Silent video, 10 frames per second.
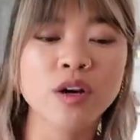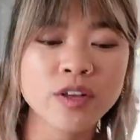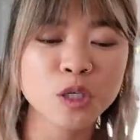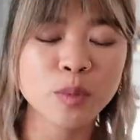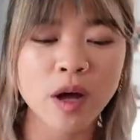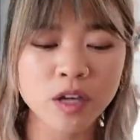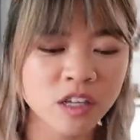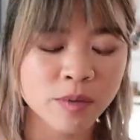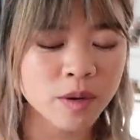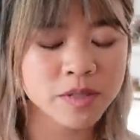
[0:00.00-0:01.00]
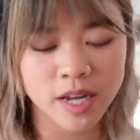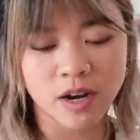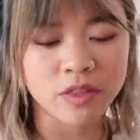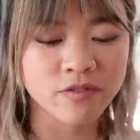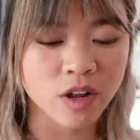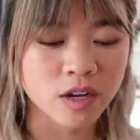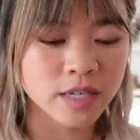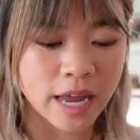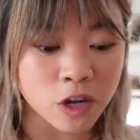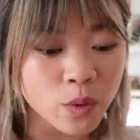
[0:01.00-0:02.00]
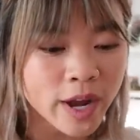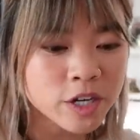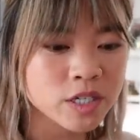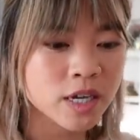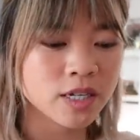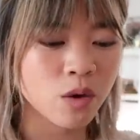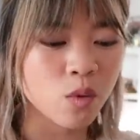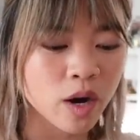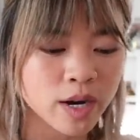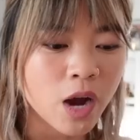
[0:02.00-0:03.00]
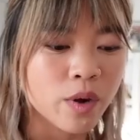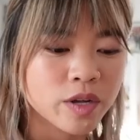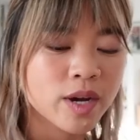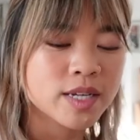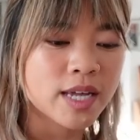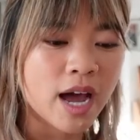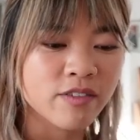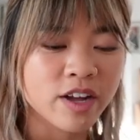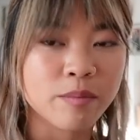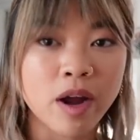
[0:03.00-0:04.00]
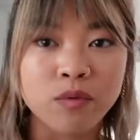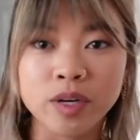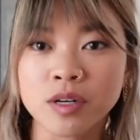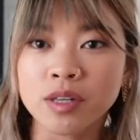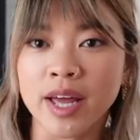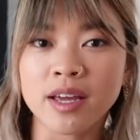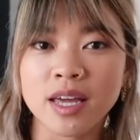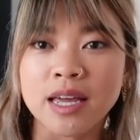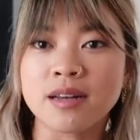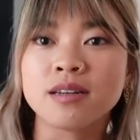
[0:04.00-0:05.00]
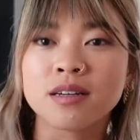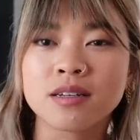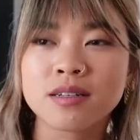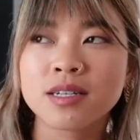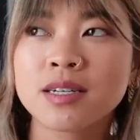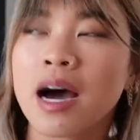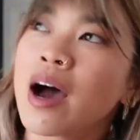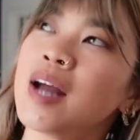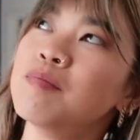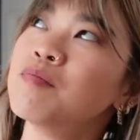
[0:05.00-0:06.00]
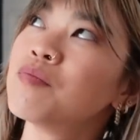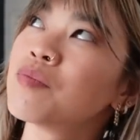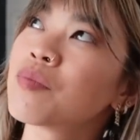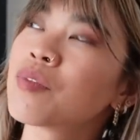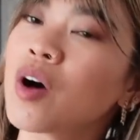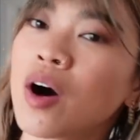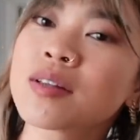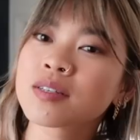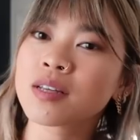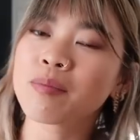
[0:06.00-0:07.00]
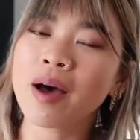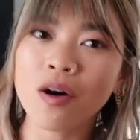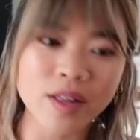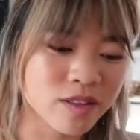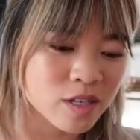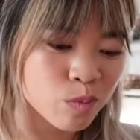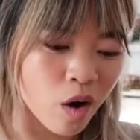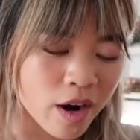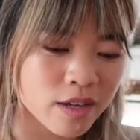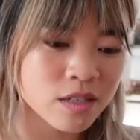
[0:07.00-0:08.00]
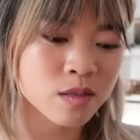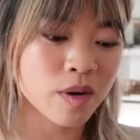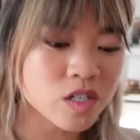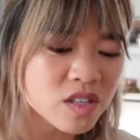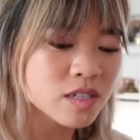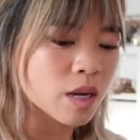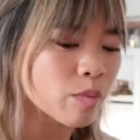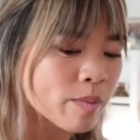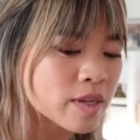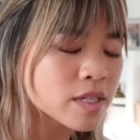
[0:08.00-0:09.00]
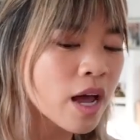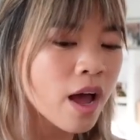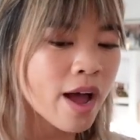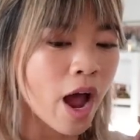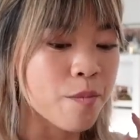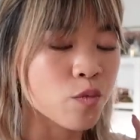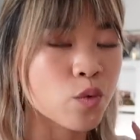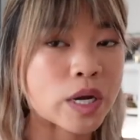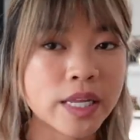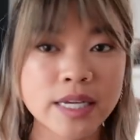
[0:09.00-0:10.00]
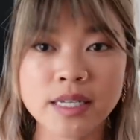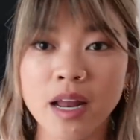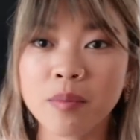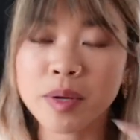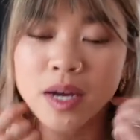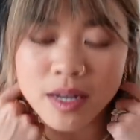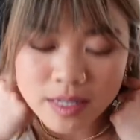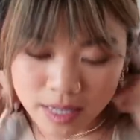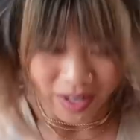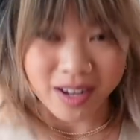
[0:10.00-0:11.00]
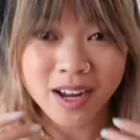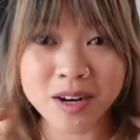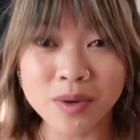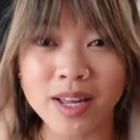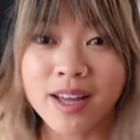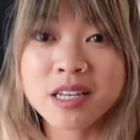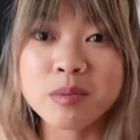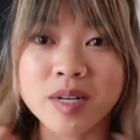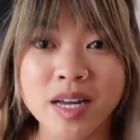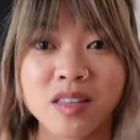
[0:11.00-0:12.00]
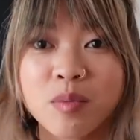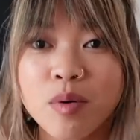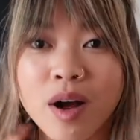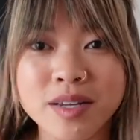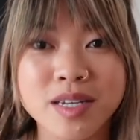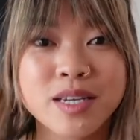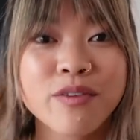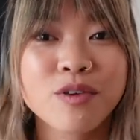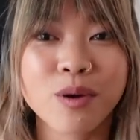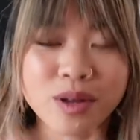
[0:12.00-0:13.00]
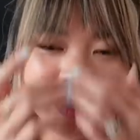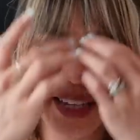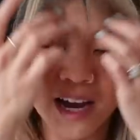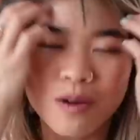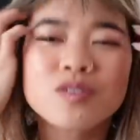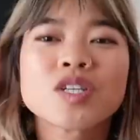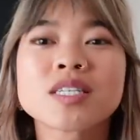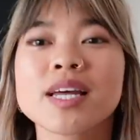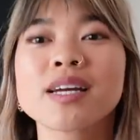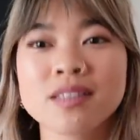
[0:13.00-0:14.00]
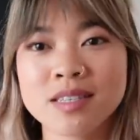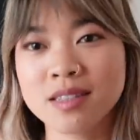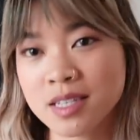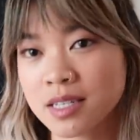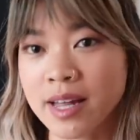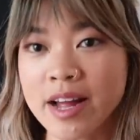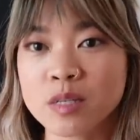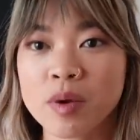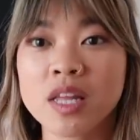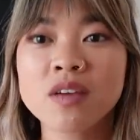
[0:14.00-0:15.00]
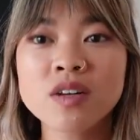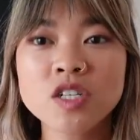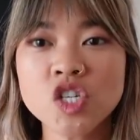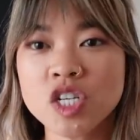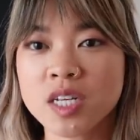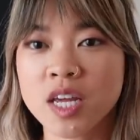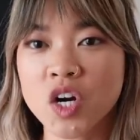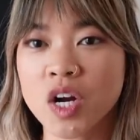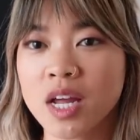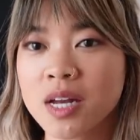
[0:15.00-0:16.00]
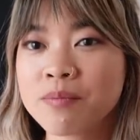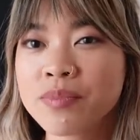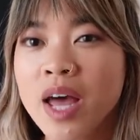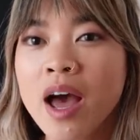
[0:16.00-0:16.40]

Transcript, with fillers: all this, but I'll keep you updated on the vlogs anyway, just cause I want, I want you guys to have like my real like in time thoughts about like these products, especially the supplements, I'm really excited because I kind of want to expedite the process of growing this out just like the slightest but even to just here again.